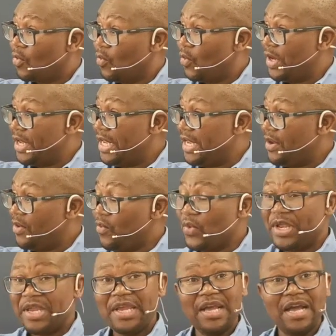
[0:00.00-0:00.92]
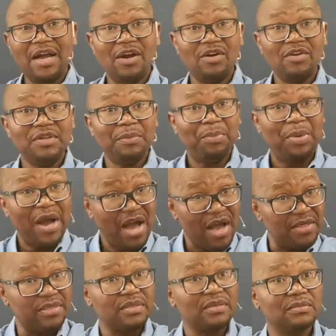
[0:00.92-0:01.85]
We are on the
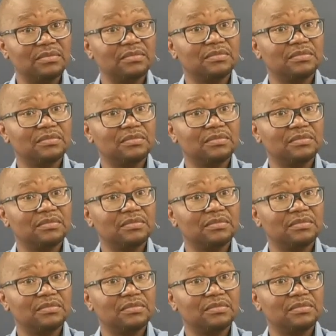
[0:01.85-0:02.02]
path.